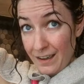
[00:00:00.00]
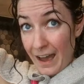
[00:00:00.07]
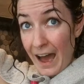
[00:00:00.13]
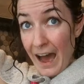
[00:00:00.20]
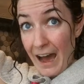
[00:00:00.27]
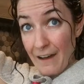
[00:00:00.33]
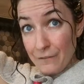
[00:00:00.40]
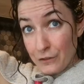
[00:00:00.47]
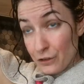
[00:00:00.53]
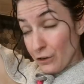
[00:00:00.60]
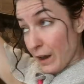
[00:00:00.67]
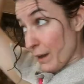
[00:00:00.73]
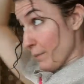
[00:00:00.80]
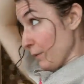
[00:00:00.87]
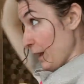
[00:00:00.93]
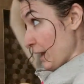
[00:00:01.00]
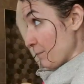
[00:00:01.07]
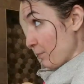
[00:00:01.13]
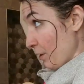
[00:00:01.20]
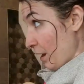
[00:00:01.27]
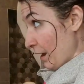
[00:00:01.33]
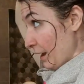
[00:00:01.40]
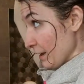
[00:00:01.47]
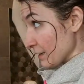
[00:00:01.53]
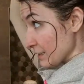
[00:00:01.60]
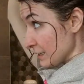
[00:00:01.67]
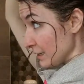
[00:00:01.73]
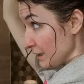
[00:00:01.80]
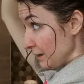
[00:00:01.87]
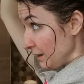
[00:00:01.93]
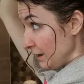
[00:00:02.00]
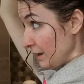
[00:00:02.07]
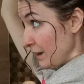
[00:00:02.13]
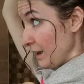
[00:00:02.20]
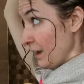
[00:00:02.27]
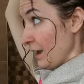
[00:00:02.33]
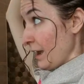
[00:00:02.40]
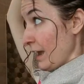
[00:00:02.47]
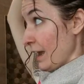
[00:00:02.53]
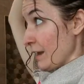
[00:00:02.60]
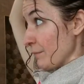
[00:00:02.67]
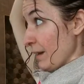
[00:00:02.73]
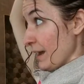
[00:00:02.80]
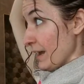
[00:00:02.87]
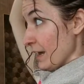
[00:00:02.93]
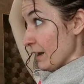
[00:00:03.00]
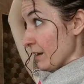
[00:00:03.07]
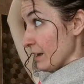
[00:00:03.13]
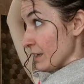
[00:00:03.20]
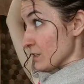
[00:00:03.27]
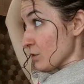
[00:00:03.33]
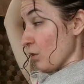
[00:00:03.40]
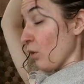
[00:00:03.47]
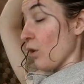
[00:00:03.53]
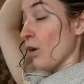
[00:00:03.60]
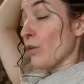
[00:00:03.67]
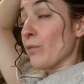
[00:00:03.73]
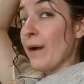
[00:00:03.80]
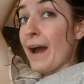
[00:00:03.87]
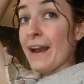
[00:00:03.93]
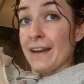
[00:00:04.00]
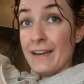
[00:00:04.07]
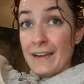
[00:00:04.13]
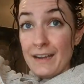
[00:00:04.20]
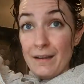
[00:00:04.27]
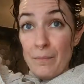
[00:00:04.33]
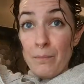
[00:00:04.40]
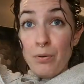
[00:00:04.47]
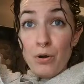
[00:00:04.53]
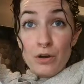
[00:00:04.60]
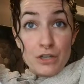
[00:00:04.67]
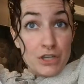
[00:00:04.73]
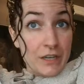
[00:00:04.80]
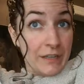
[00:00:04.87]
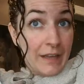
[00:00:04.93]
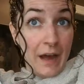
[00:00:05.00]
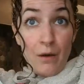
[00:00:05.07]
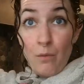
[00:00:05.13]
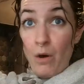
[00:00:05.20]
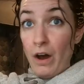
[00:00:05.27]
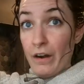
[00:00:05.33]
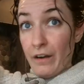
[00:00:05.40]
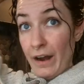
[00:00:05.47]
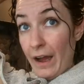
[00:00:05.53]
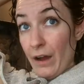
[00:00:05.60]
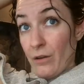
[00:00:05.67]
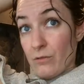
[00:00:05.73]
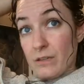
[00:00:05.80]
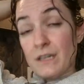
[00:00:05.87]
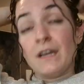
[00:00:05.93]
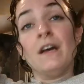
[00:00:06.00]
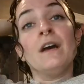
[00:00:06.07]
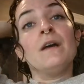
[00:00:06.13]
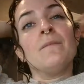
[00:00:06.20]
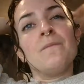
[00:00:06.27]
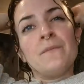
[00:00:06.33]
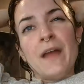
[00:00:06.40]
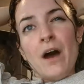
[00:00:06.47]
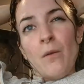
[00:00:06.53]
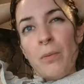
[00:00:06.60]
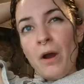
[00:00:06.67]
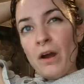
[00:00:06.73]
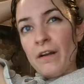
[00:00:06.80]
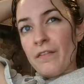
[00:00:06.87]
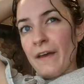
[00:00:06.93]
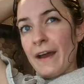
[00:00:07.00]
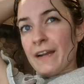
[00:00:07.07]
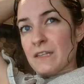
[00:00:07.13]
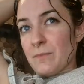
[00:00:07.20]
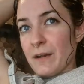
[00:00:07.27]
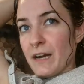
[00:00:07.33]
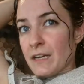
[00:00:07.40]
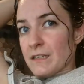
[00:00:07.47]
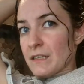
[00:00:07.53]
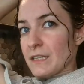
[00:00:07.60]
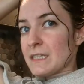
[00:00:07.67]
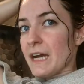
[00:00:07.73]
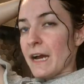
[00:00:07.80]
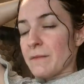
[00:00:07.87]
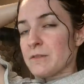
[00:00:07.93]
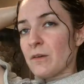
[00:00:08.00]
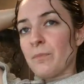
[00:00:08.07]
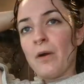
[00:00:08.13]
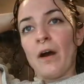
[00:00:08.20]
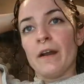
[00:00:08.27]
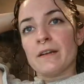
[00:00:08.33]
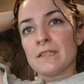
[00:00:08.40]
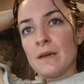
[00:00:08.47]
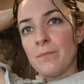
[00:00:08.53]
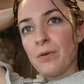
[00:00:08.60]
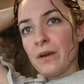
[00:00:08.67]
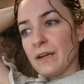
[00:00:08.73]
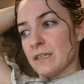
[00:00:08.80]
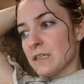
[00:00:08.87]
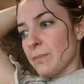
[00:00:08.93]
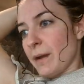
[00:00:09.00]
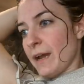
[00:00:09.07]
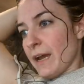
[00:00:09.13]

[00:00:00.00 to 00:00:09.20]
after I applied products. And my hair is already pushing that water out. Now, part of that is because of the types of products I put into my